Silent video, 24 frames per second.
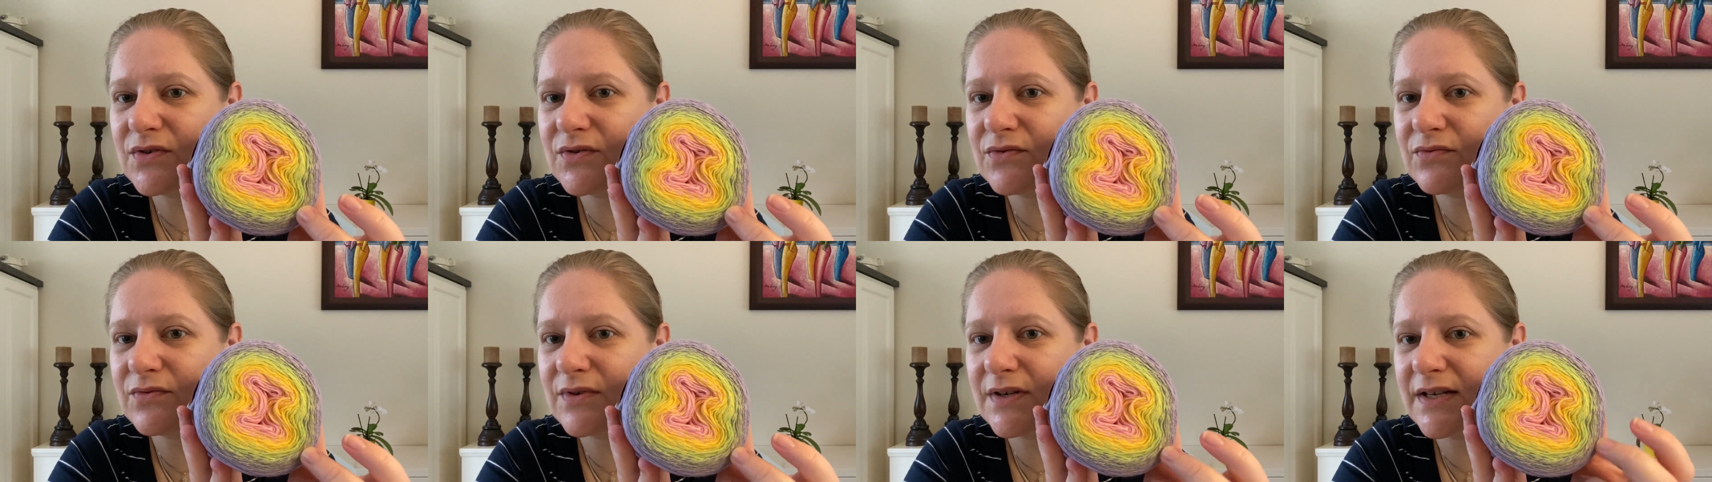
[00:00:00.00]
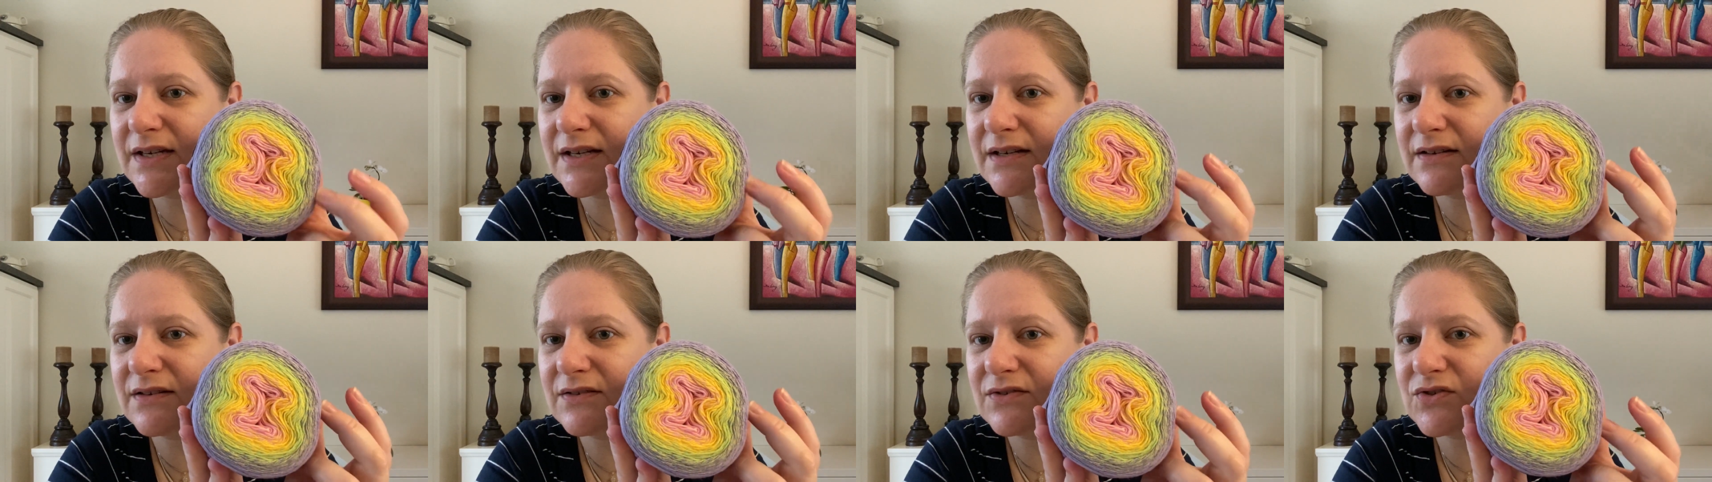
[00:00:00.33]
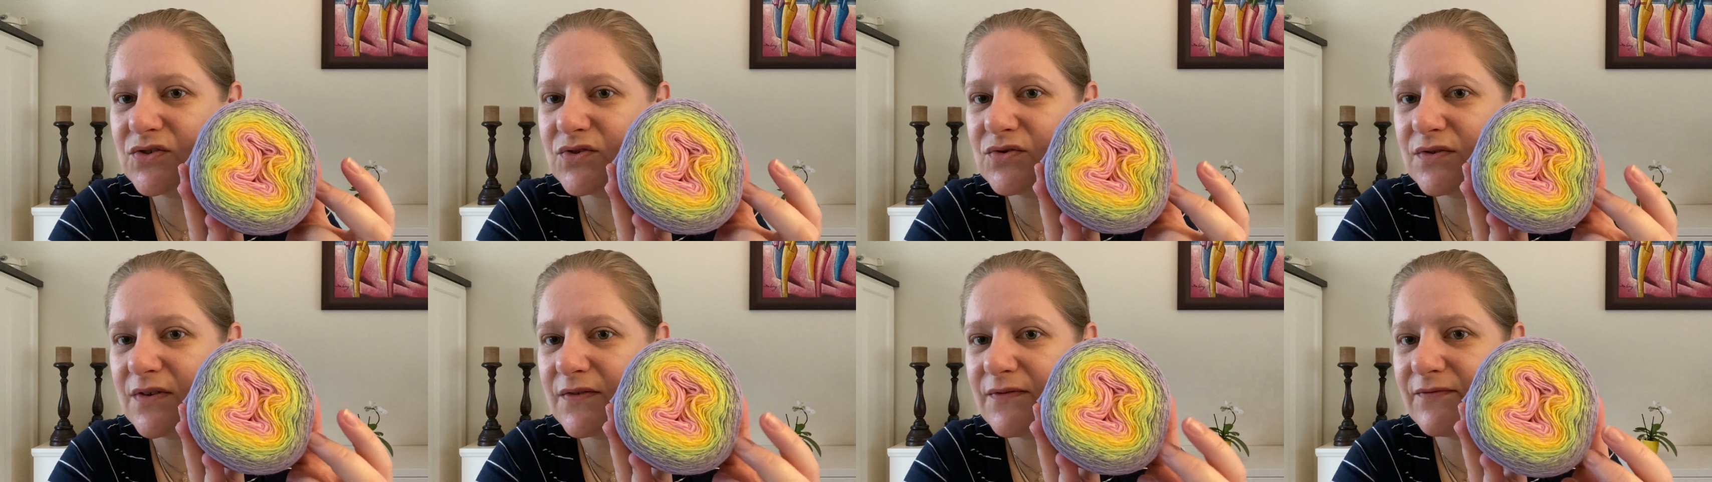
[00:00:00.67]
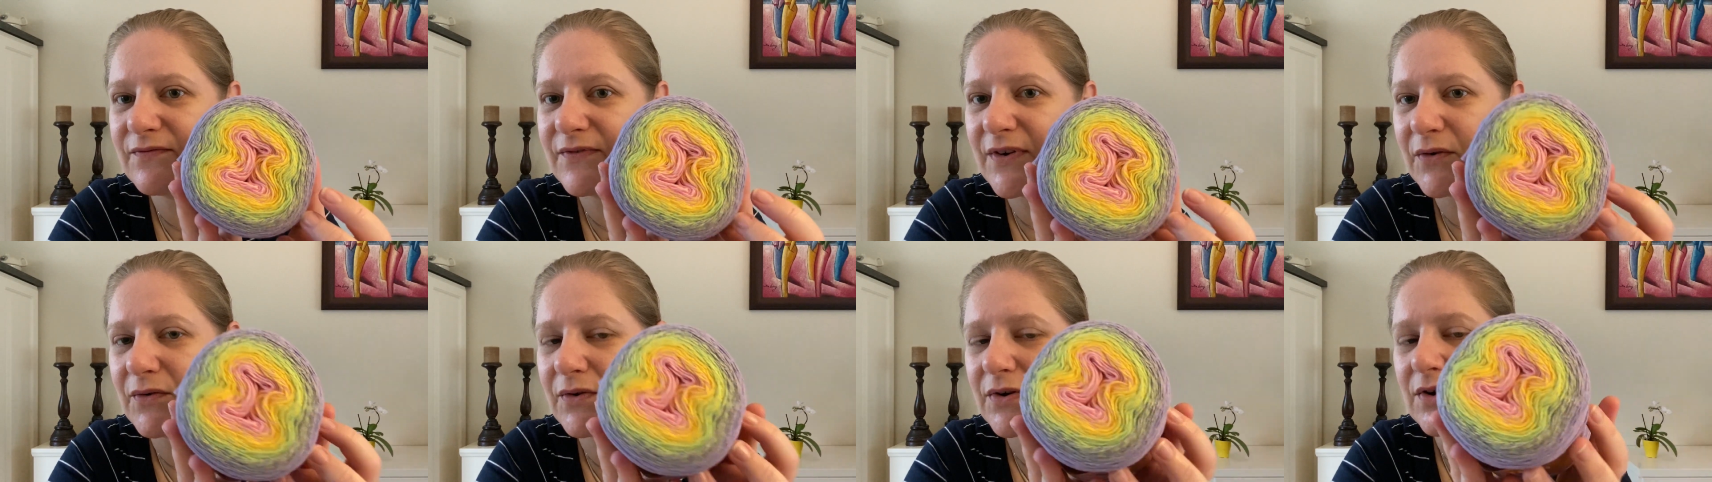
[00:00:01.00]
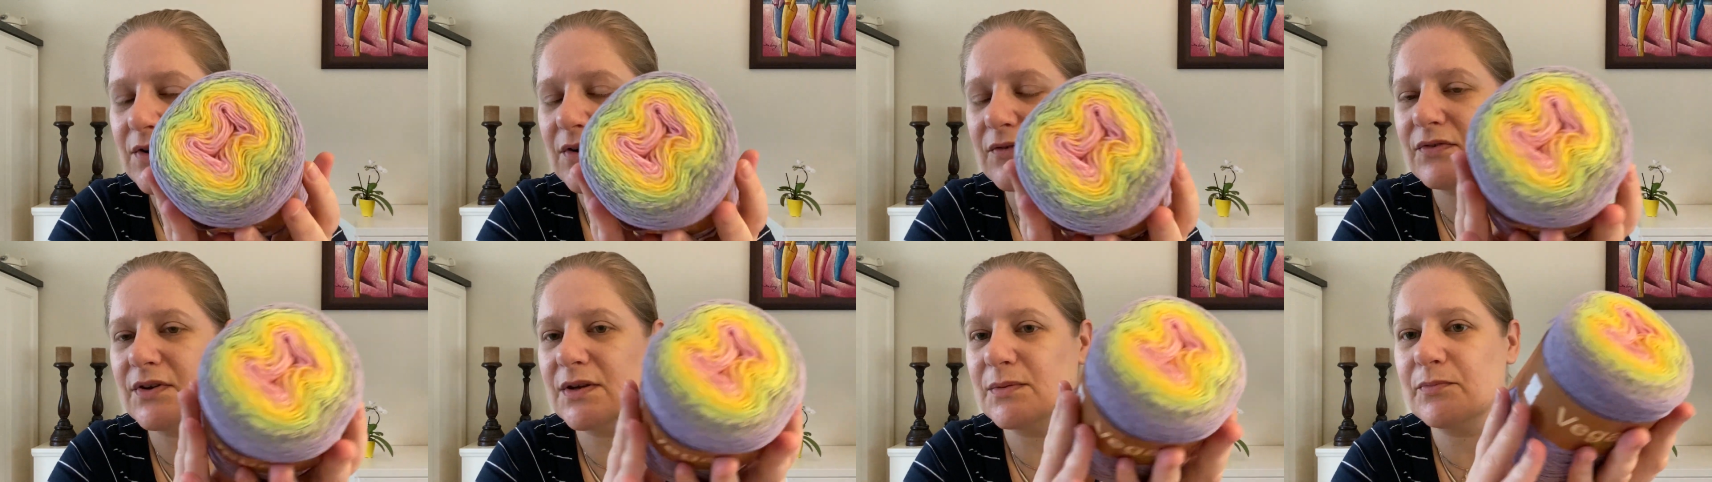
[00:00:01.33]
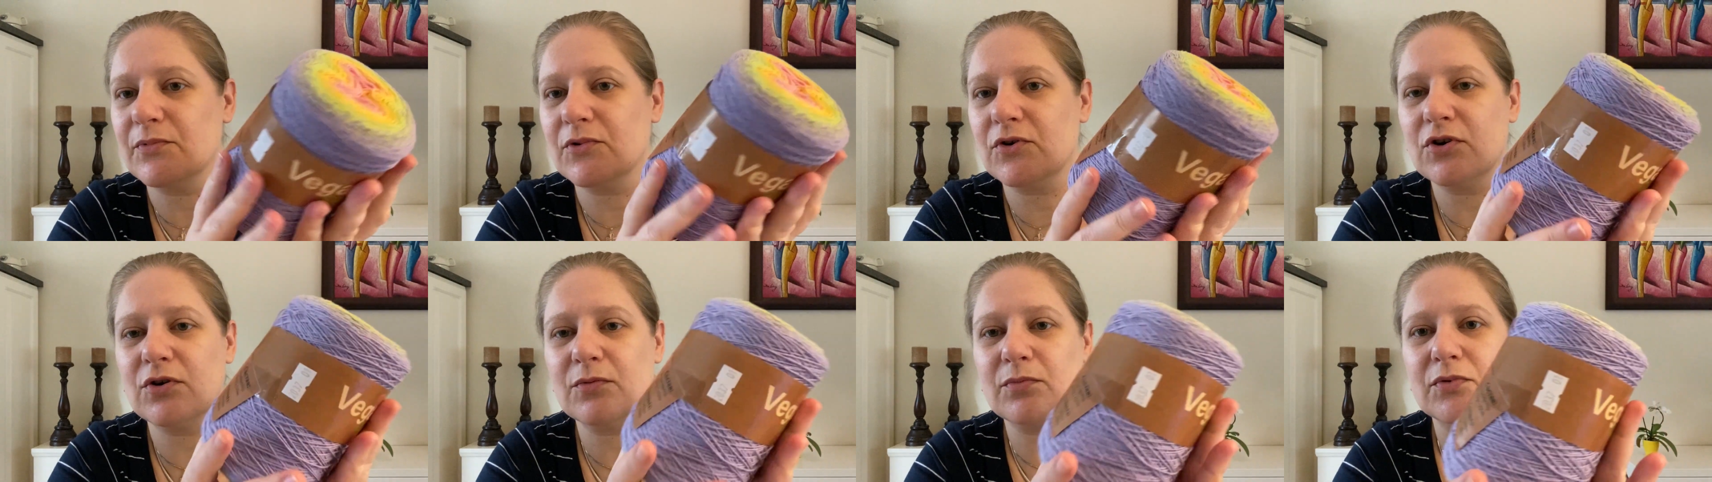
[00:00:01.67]
green to a very lovely
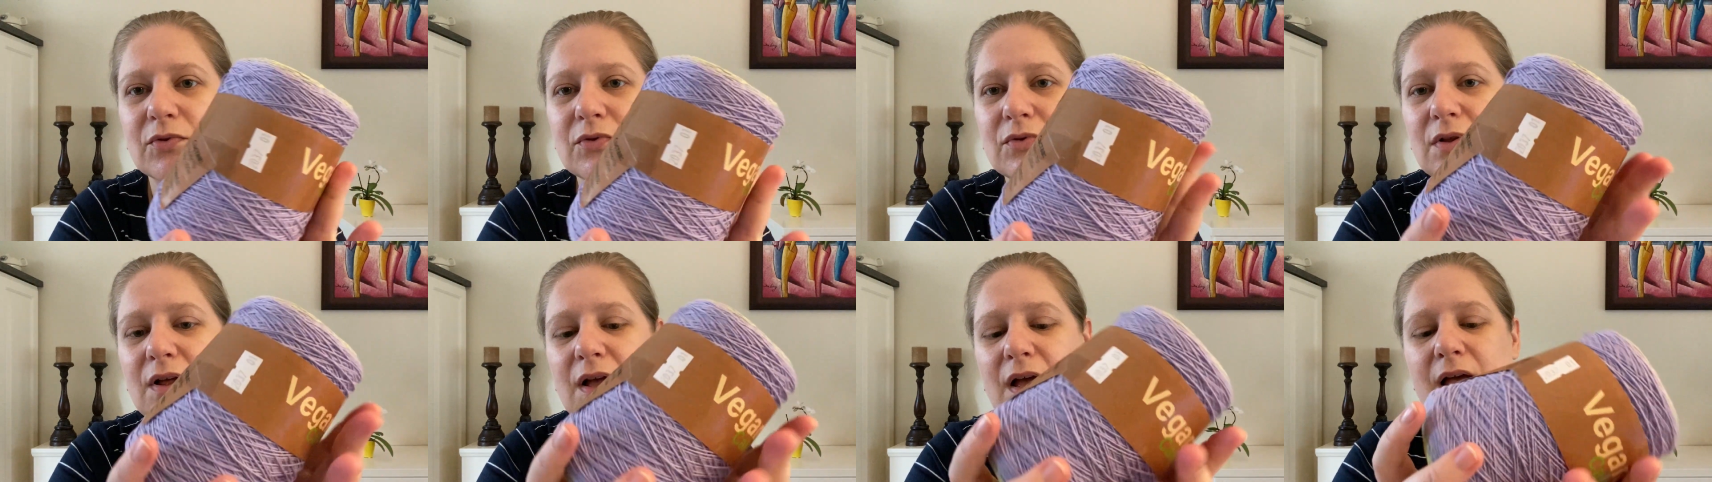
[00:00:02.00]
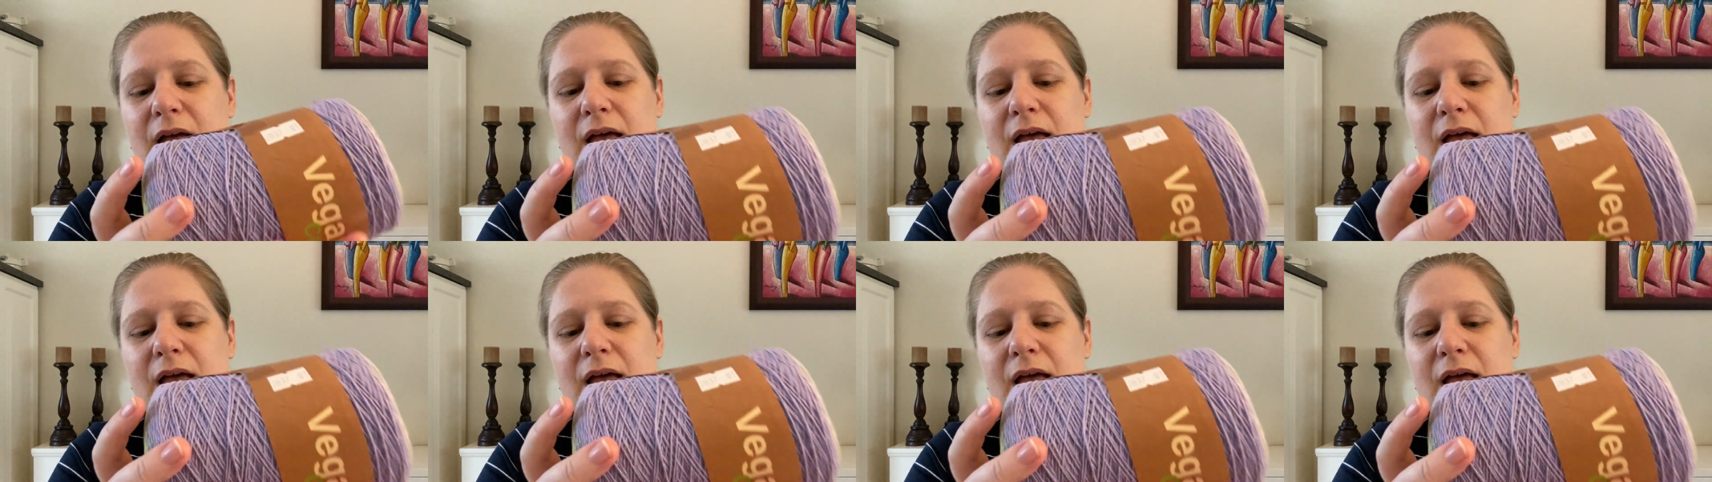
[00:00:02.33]
purple.